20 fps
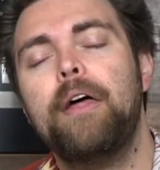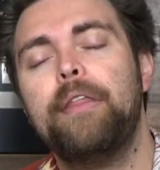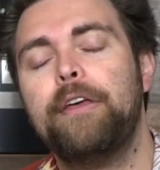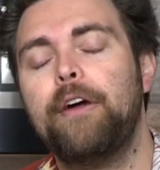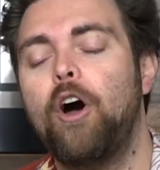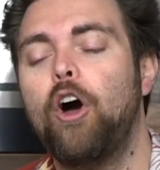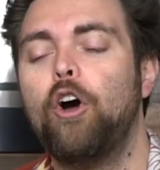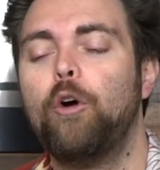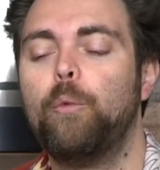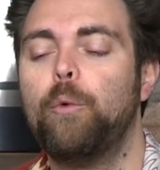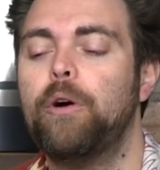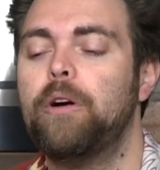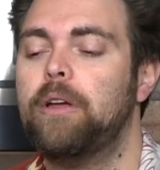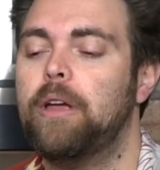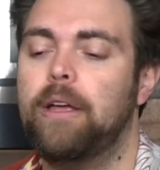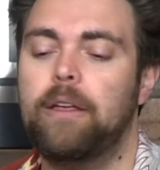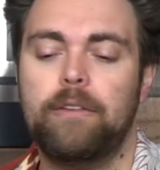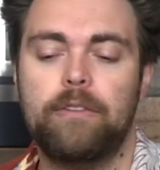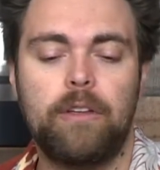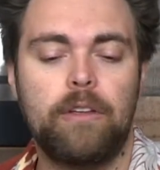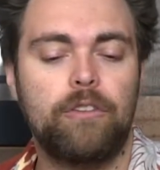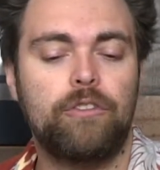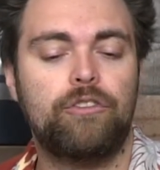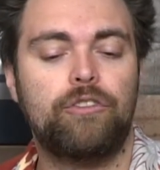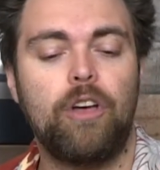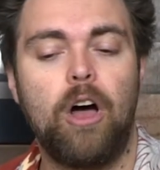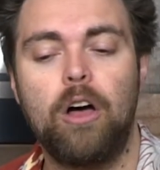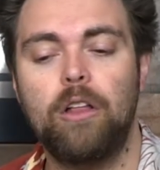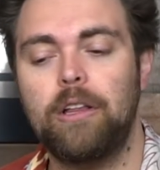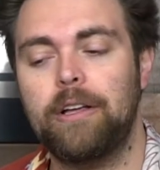The artwork is
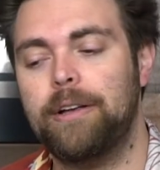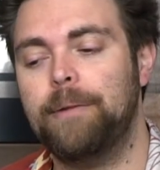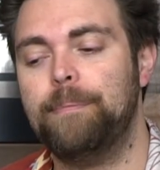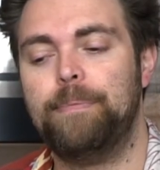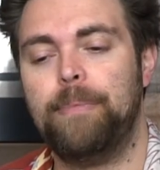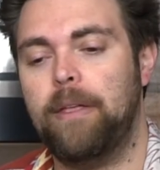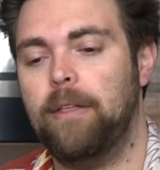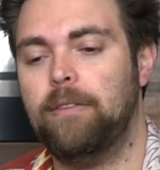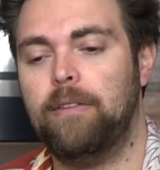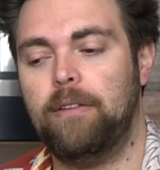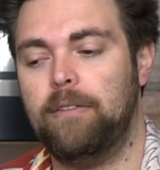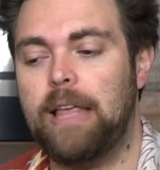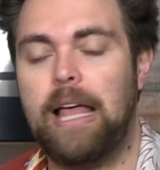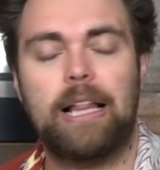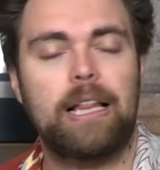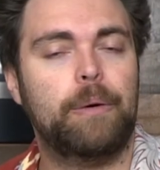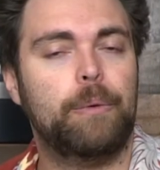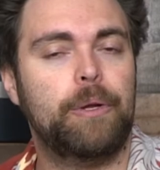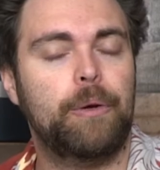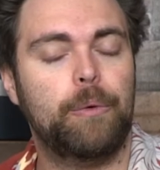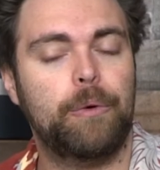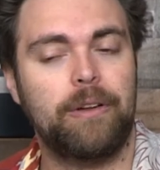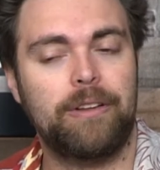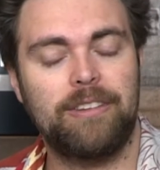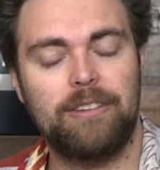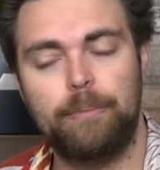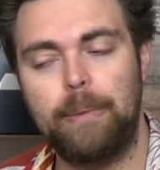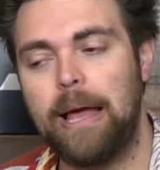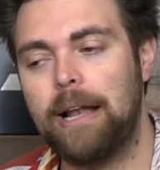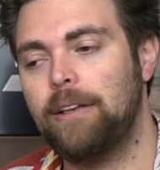solid. It's exactly what you would
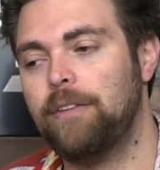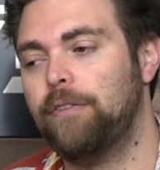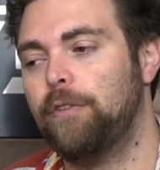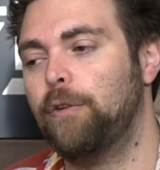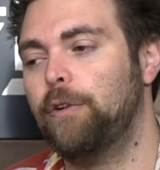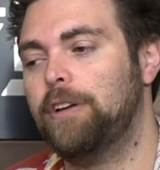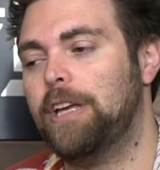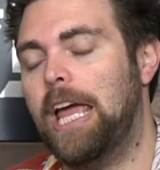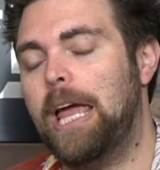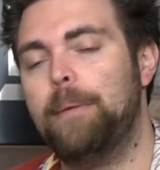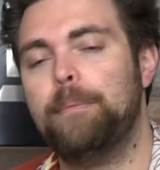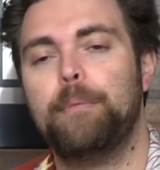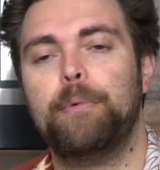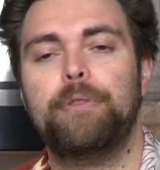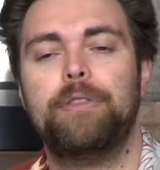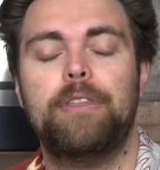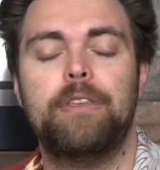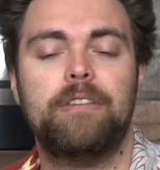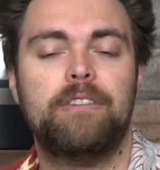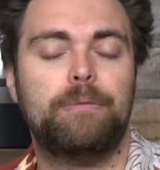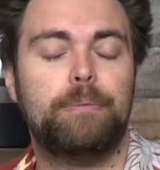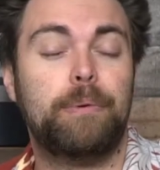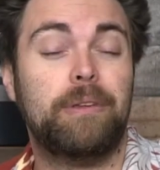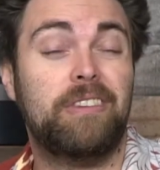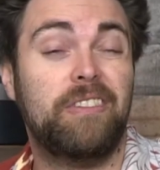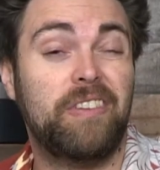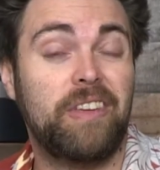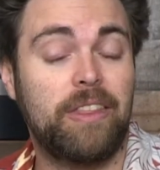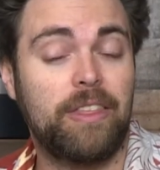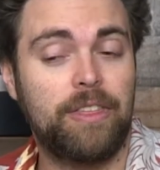expect for a game with this
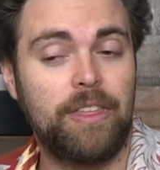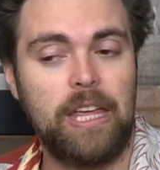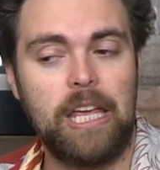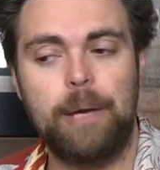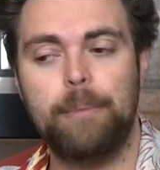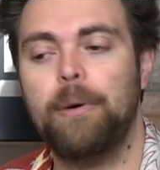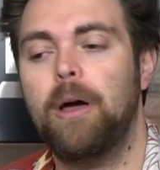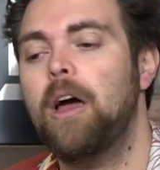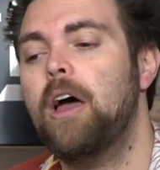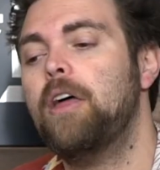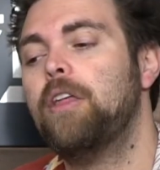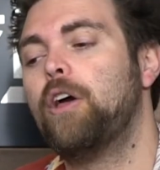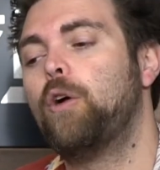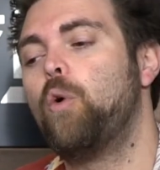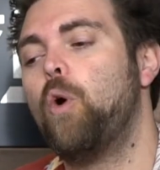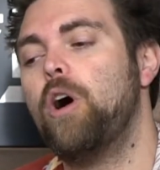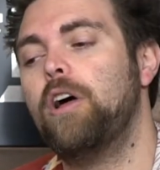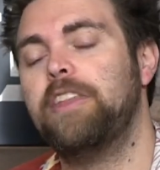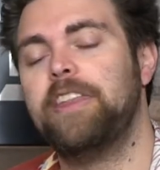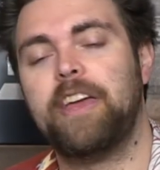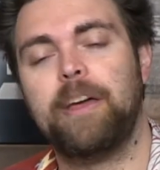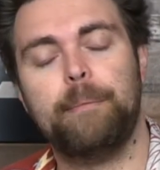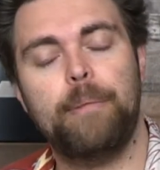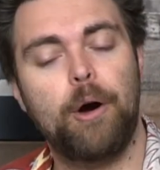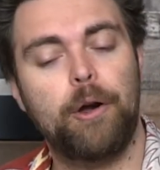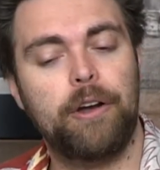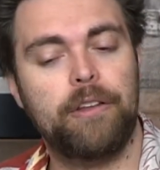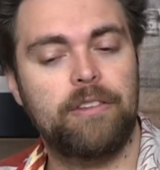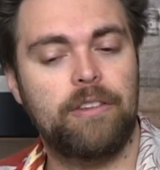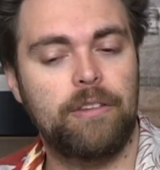specific theme. The quality of the
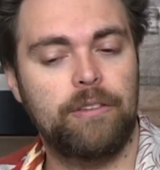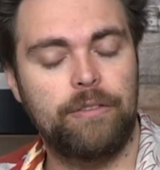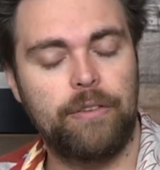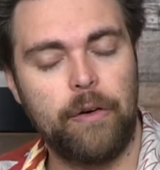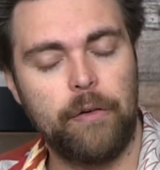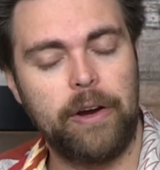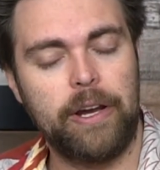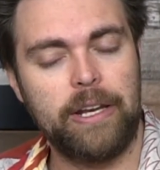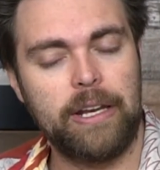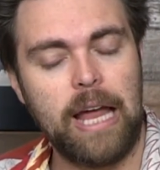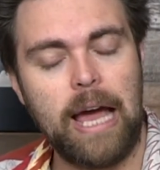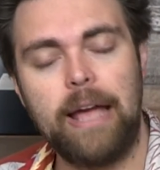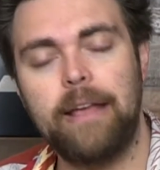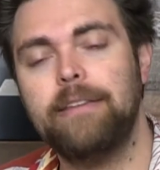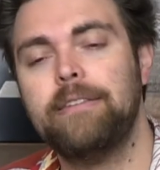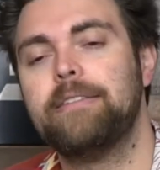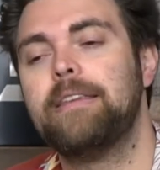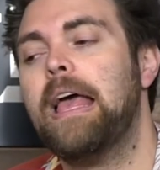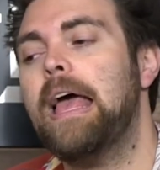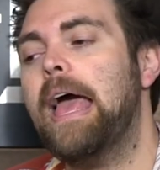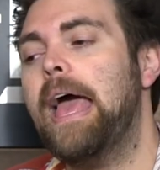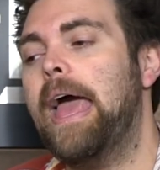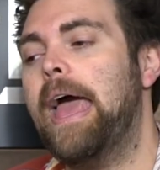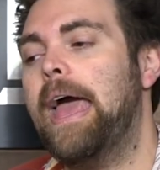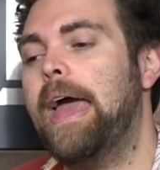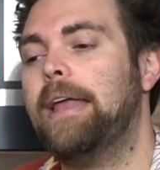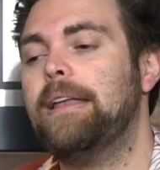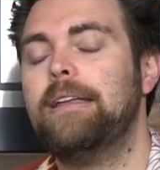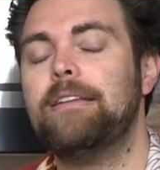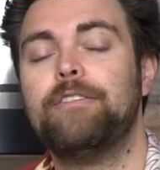components is very nice,
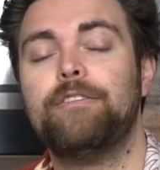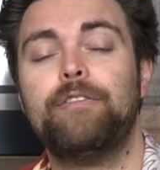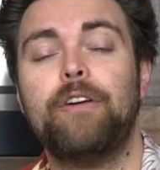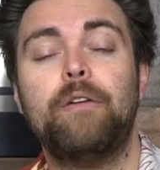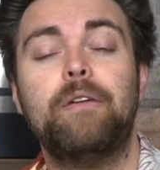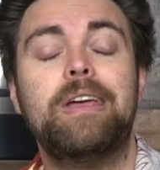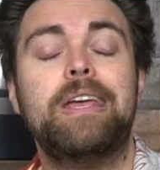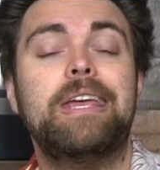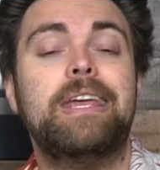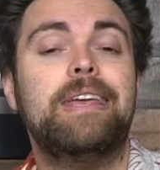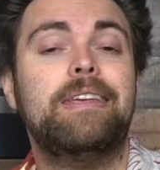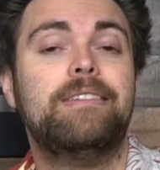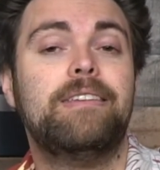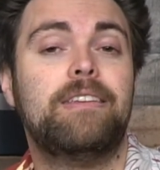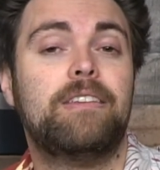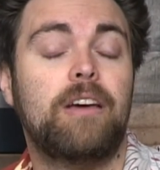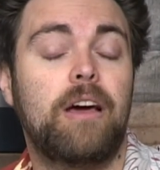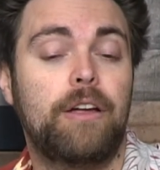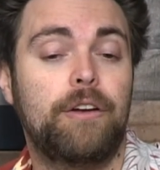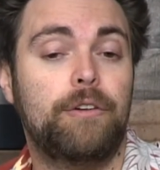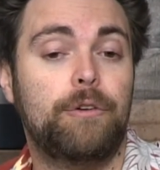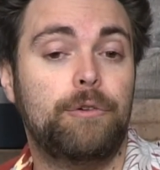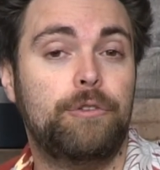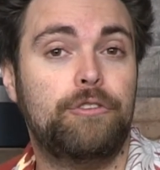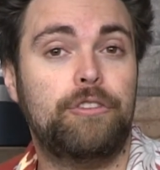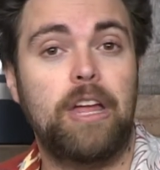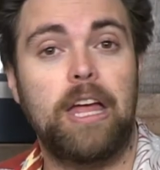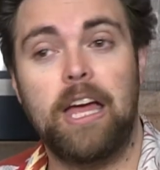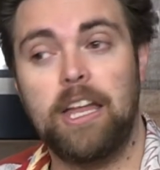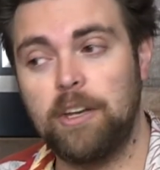and it's very easy to
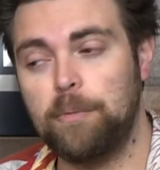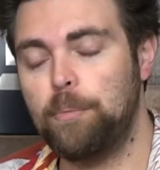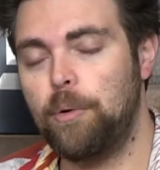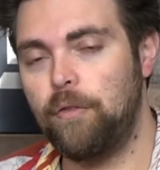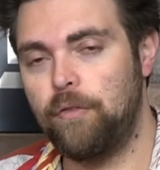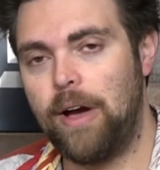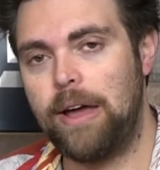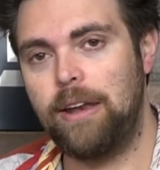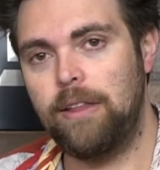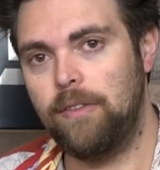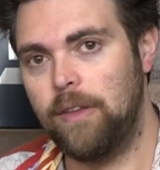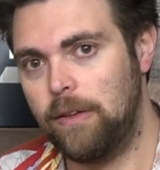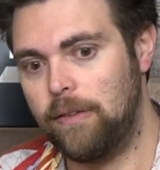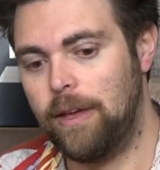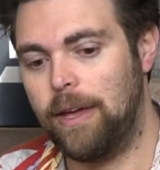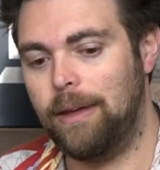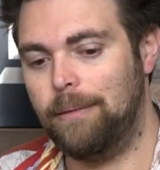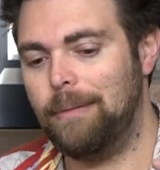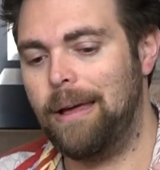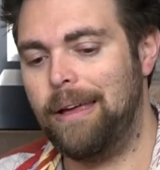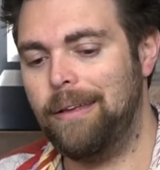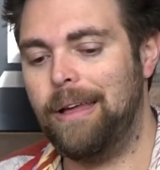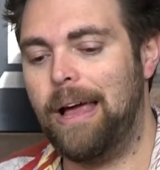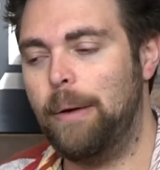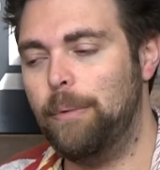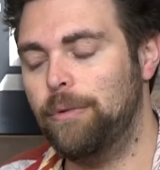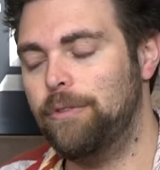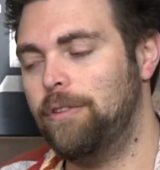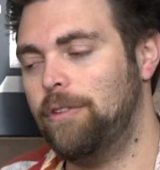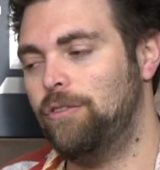understand, provided that they. I,
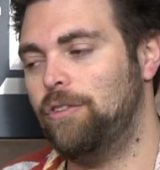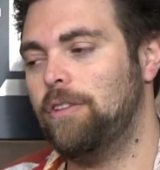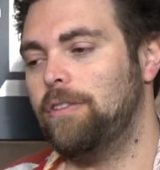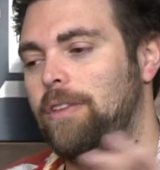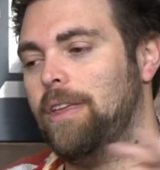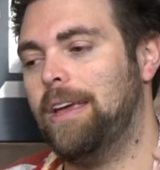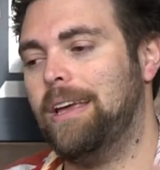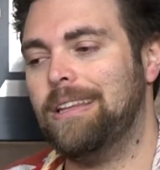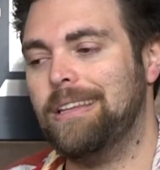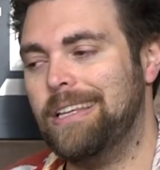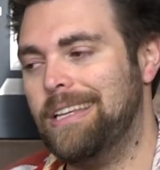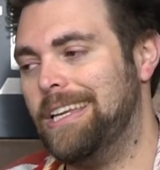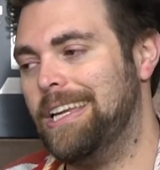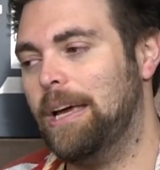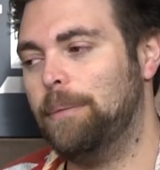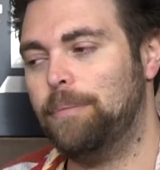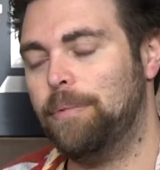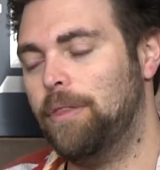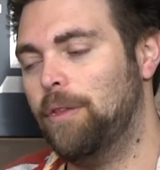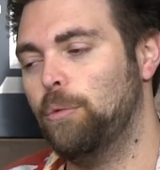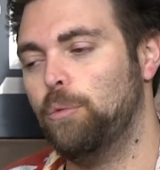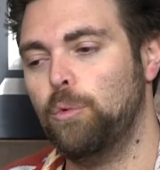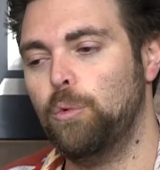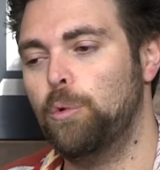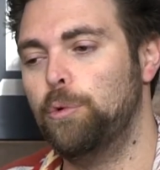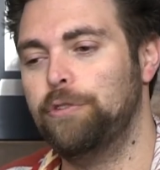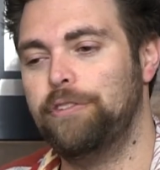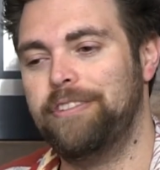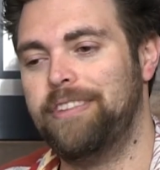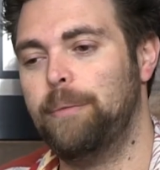I would suggest like cleaning up the
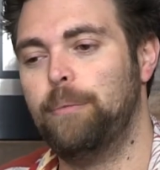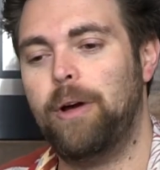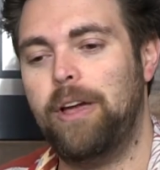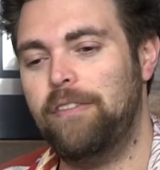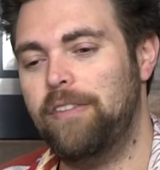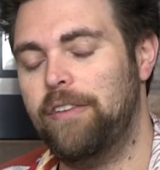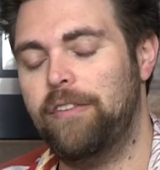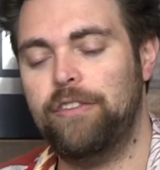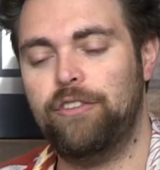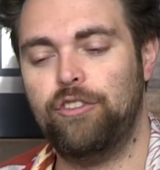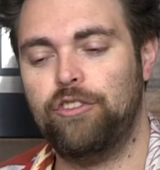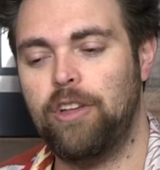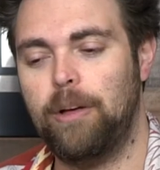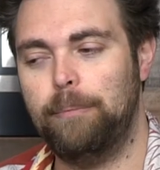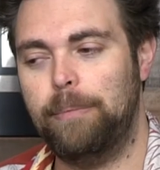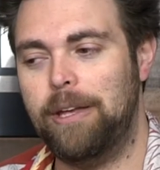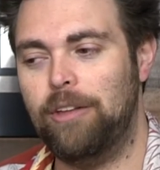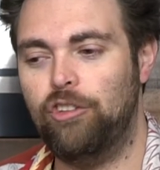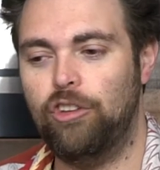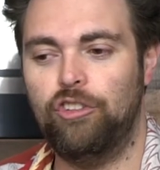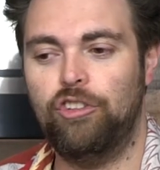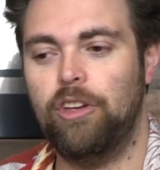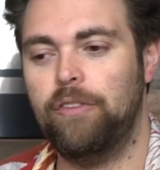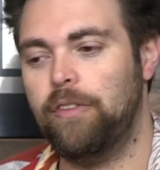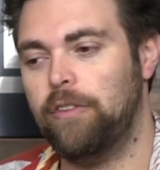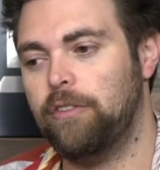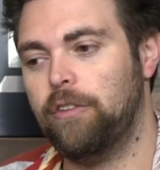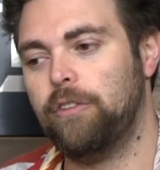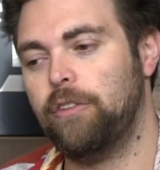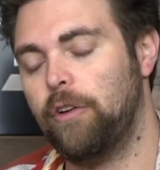rules in some way, even if it's just on BGG if
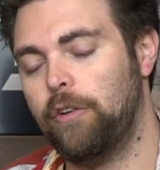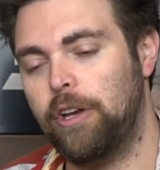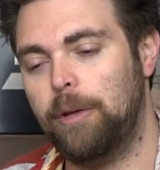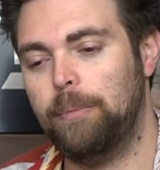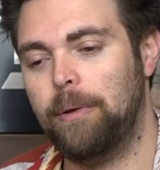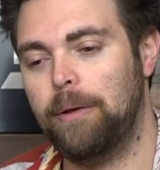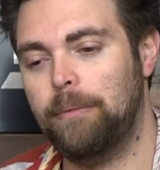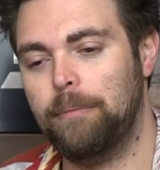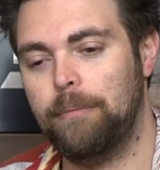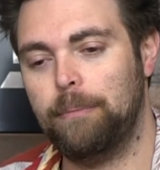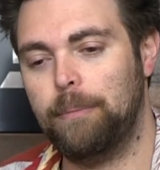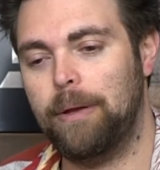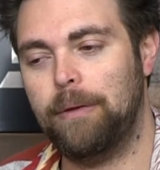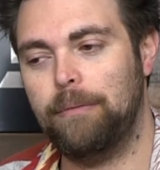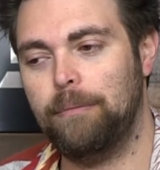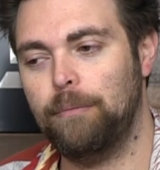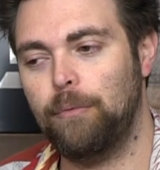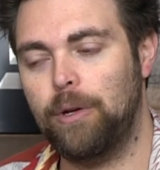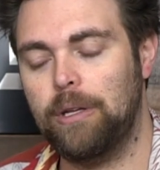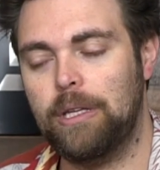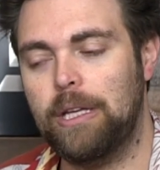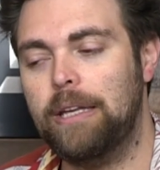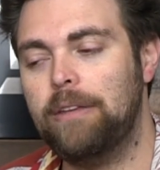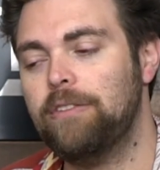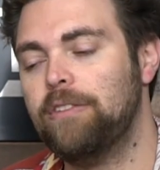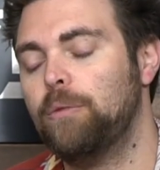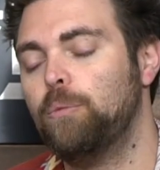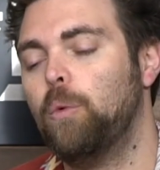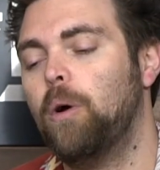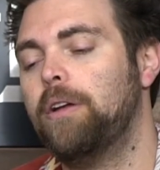this has already been been
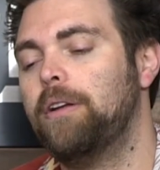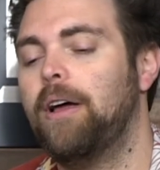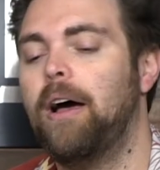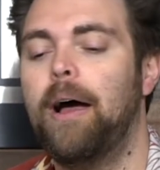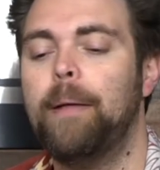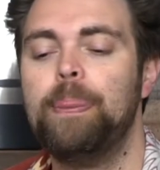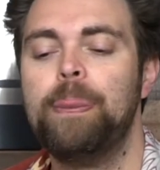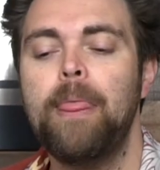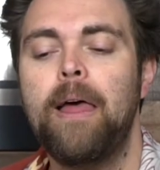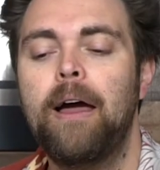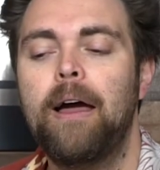released and whatnot.